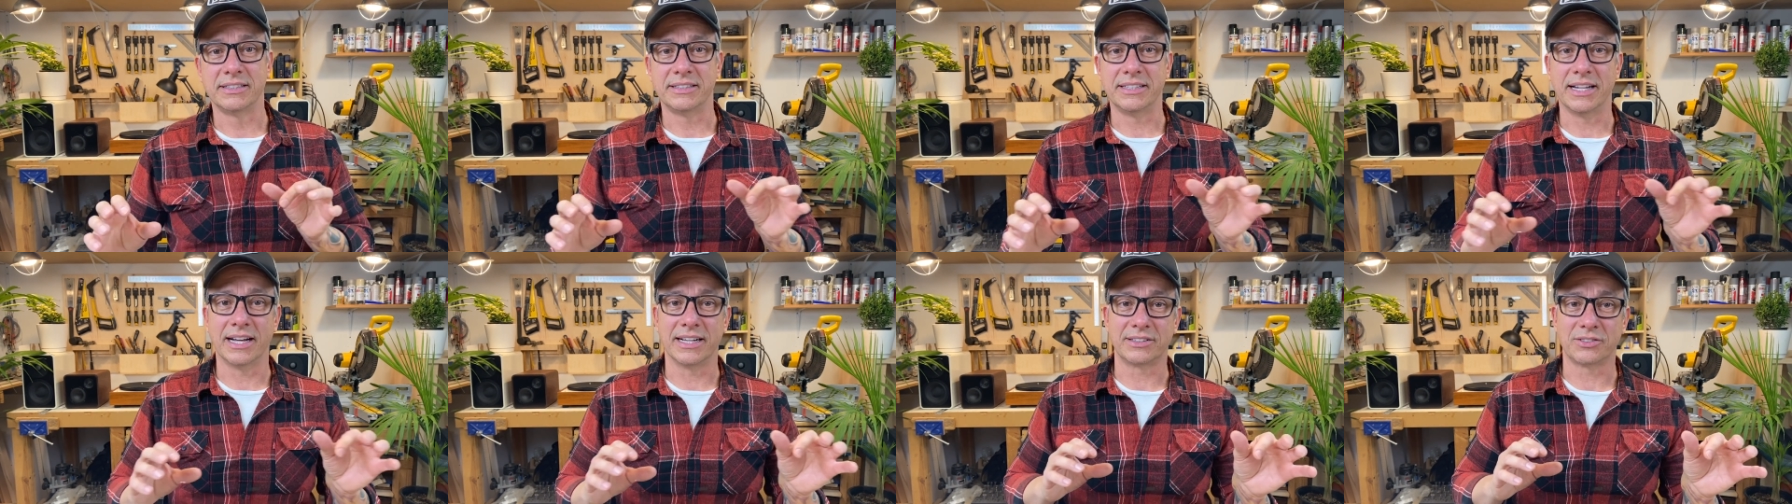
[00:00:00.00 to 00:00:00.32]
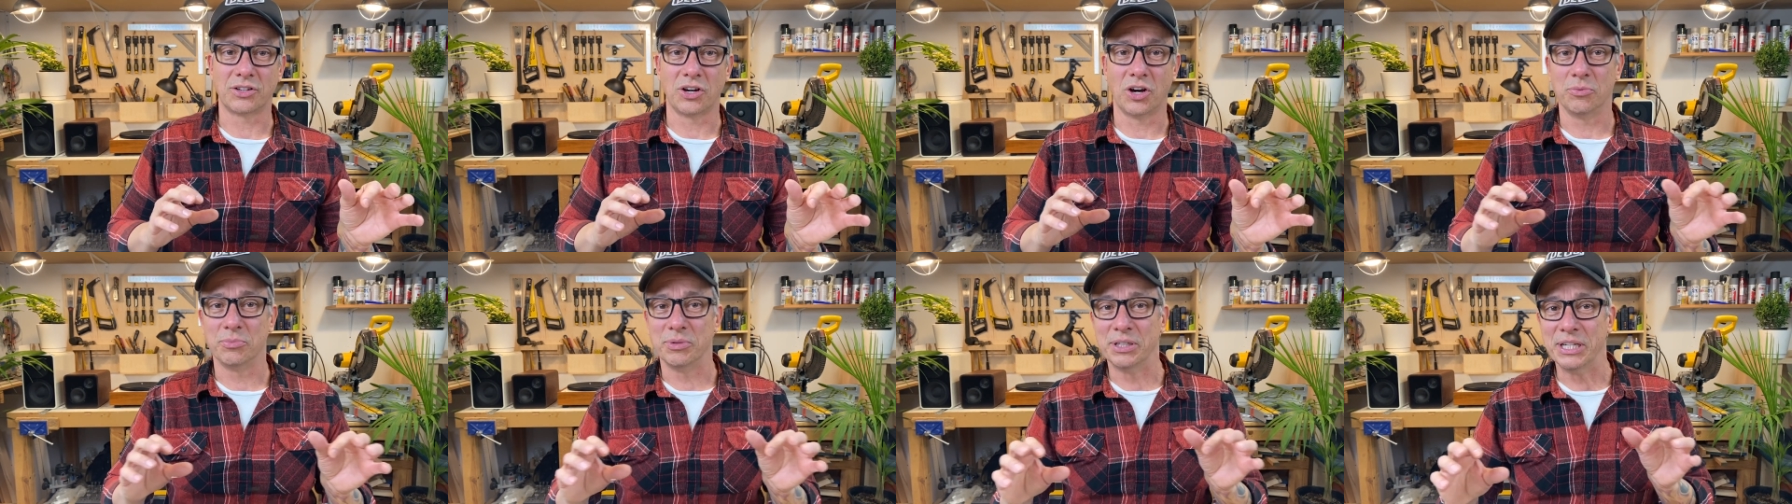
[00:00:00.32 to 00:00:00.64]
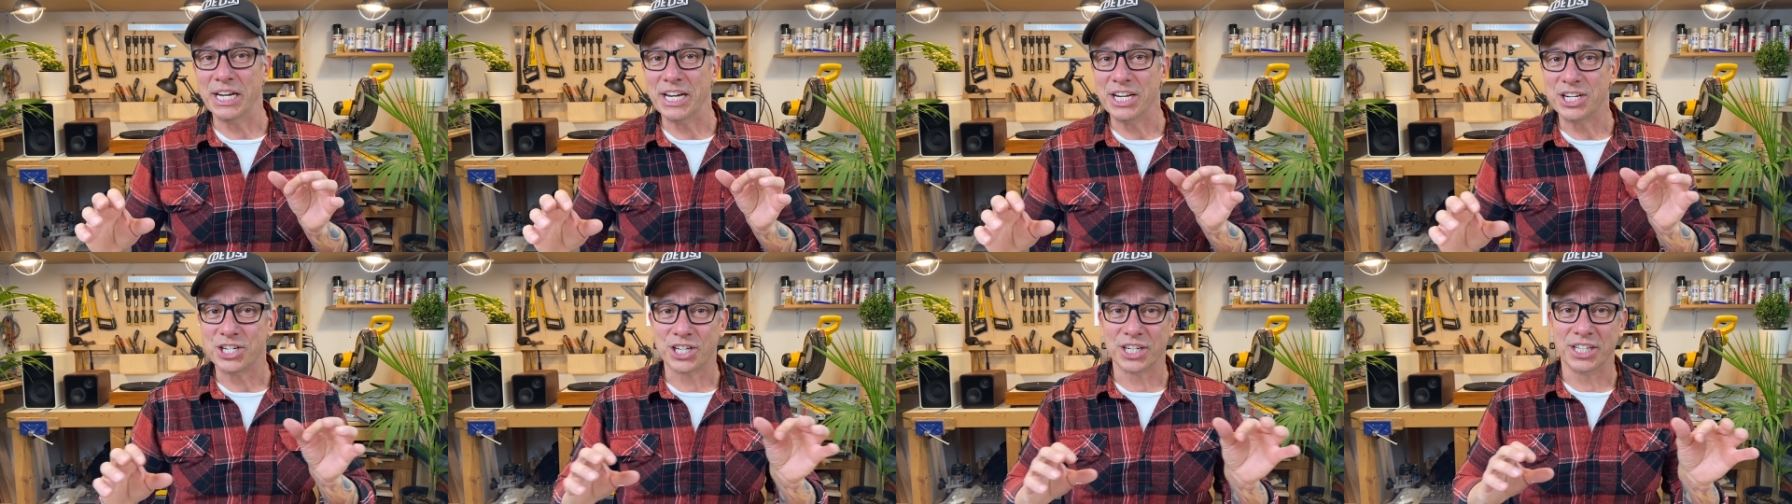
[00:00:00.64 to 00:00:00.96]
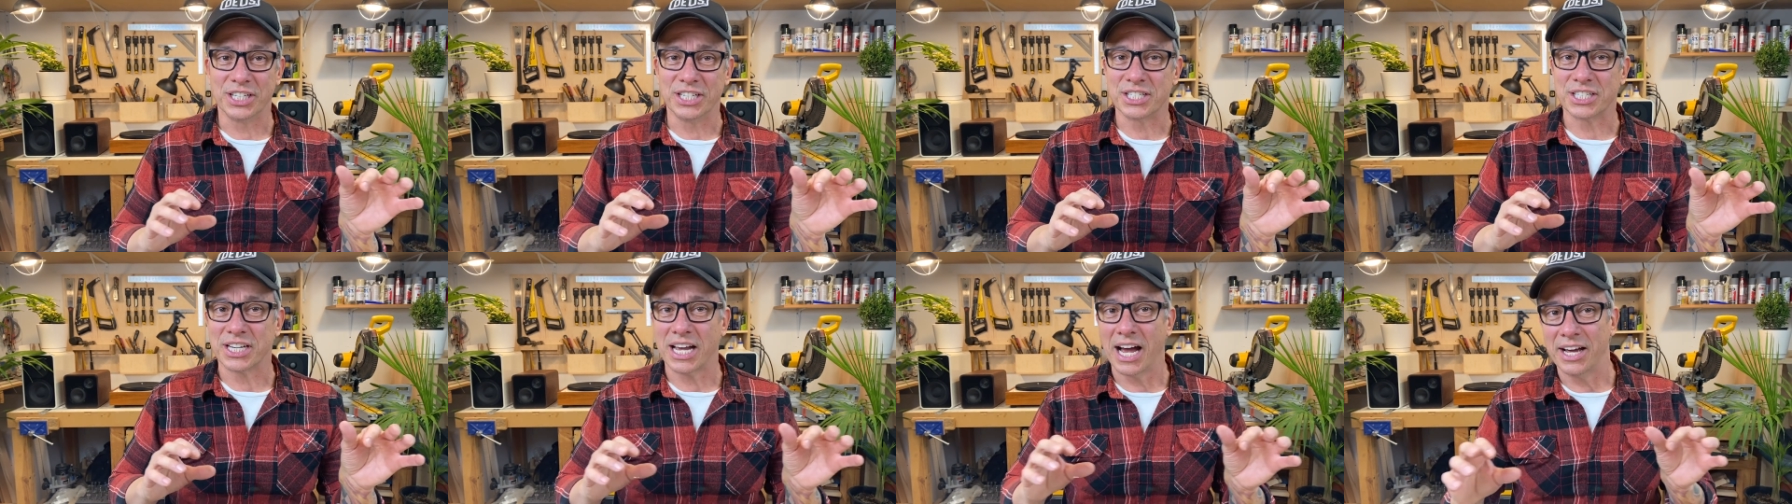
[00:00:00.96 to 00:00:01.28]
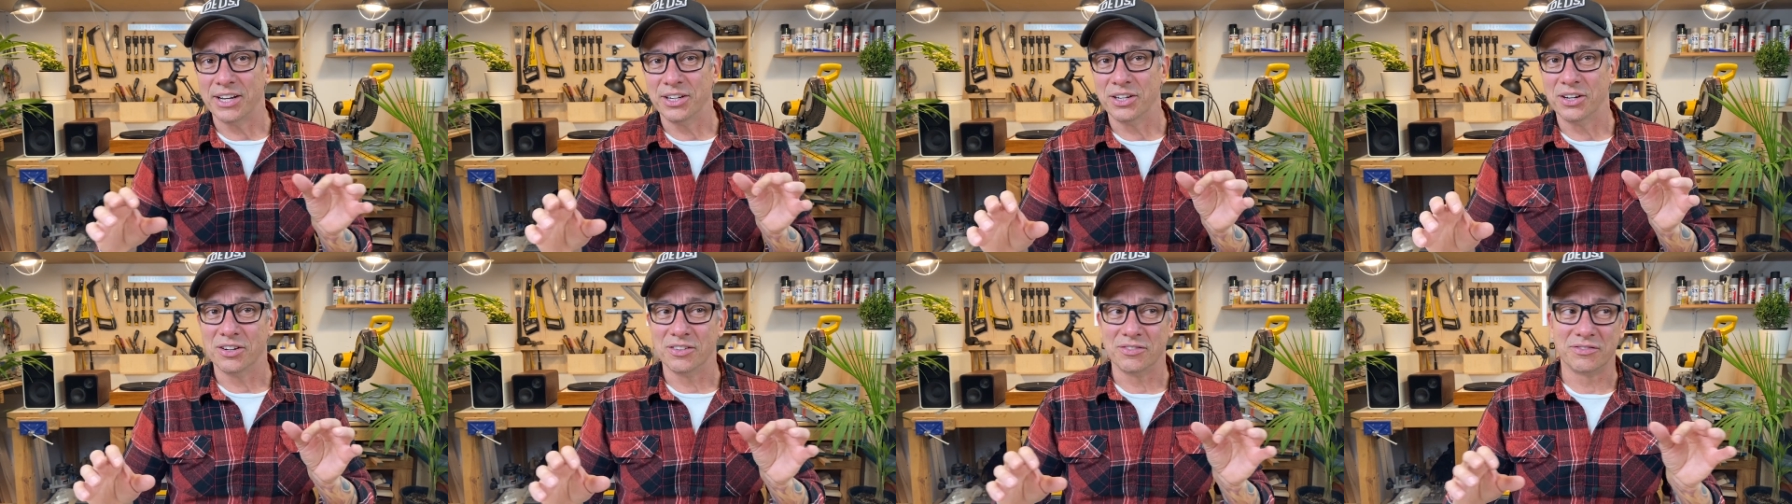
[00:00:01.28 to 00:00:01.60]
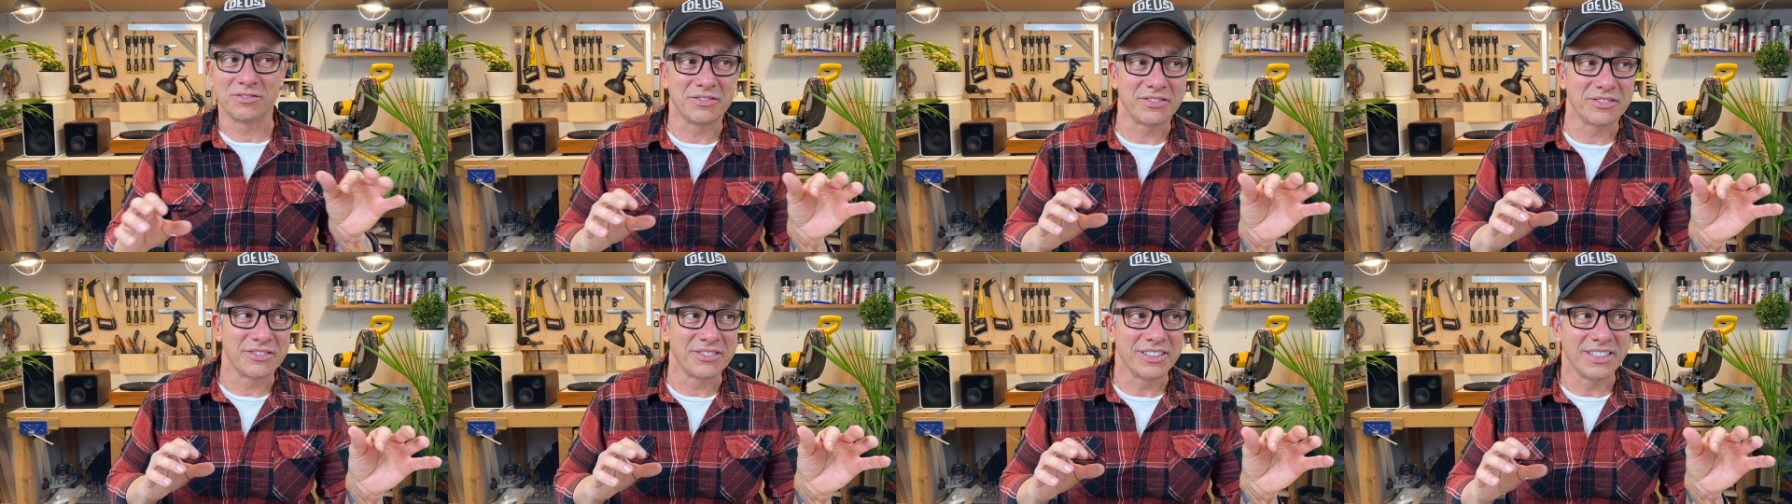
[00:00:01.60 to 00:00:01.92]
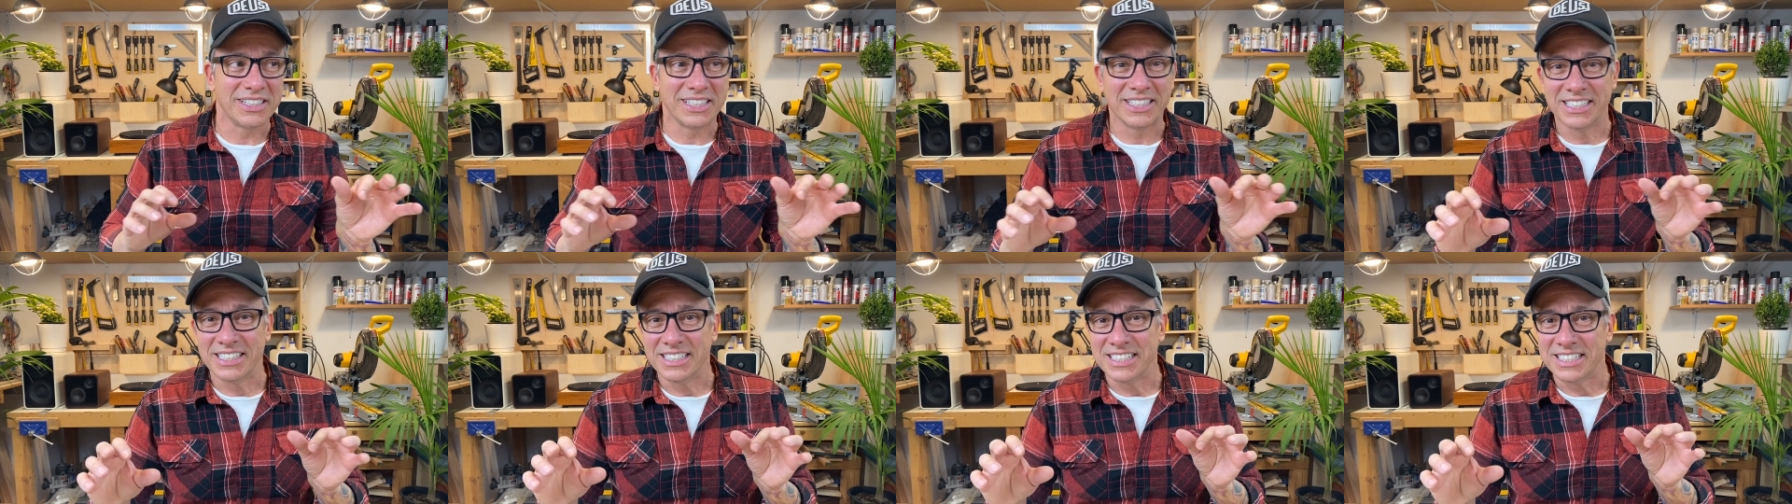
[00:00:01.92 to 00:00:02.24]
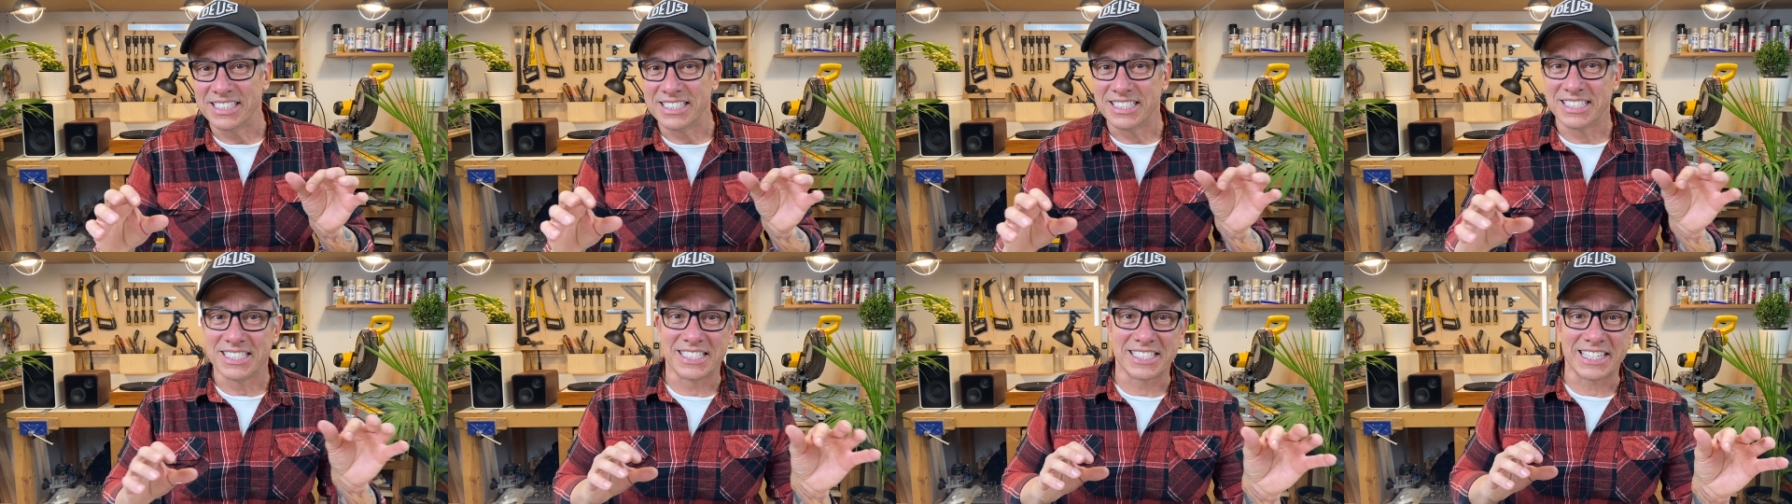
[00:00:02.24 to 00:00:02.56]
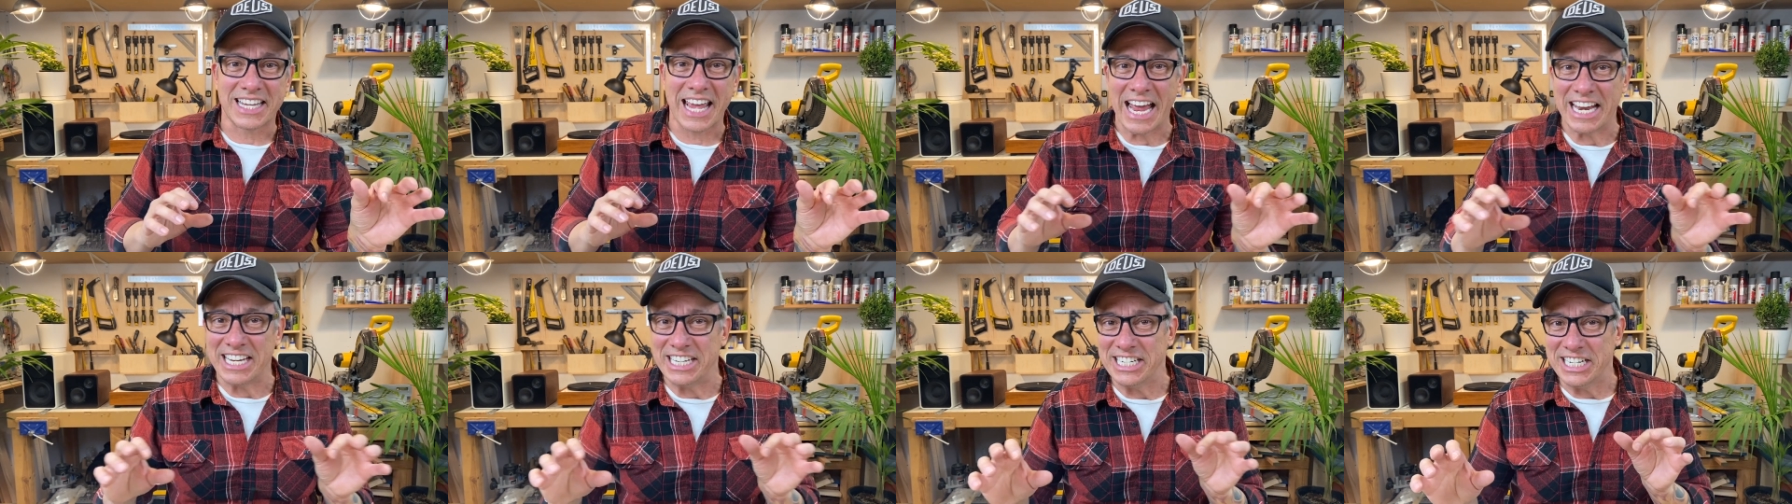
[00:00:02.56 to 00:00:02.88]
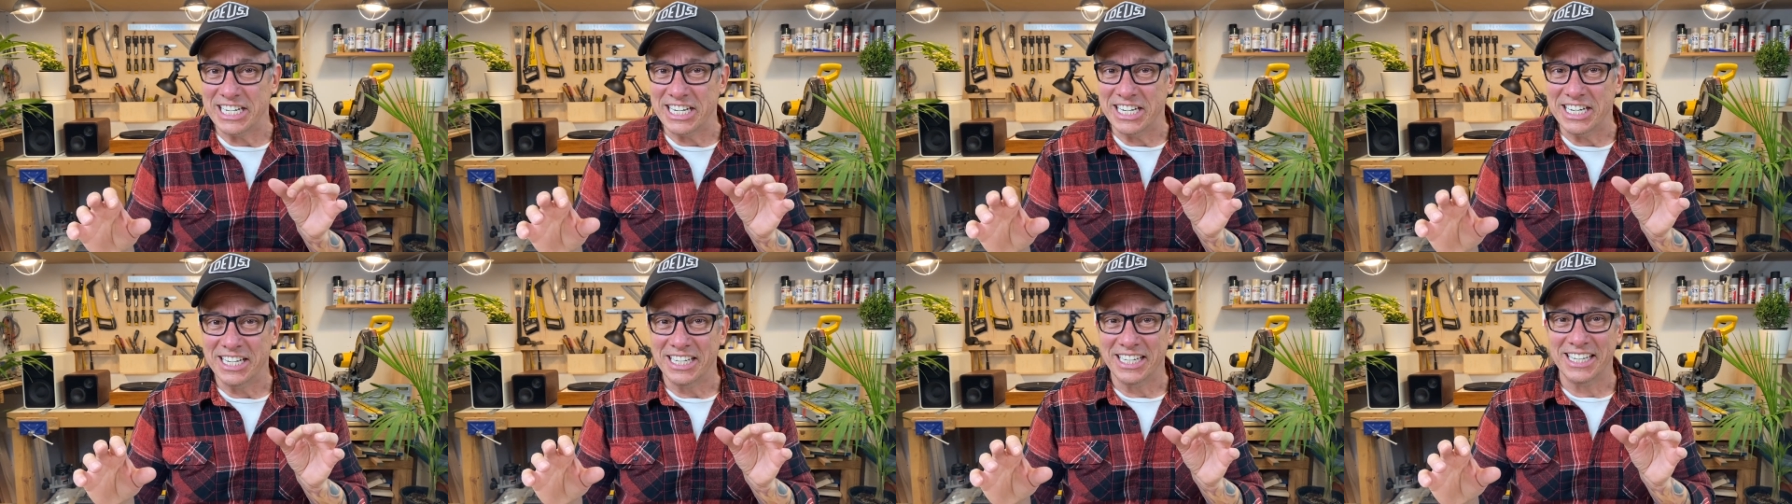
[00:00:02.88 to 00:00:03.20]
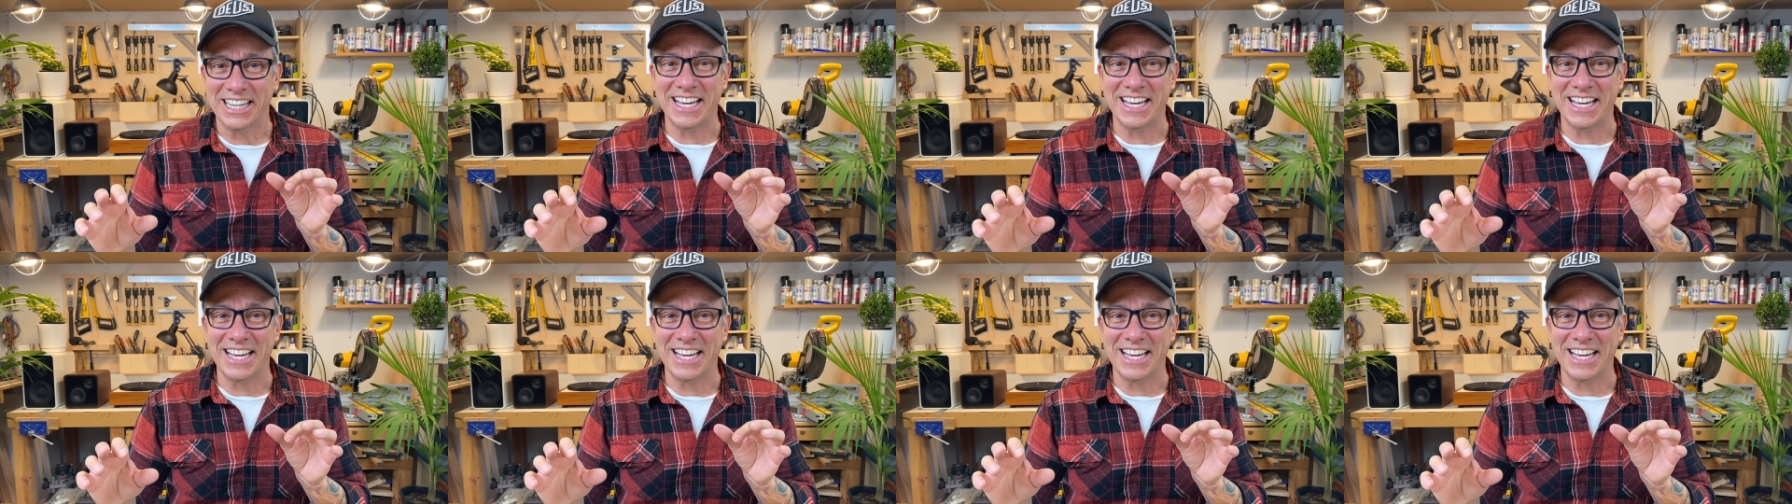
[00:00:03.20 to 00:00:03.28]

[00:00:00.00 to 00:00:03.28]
That combination is kind of sketchy,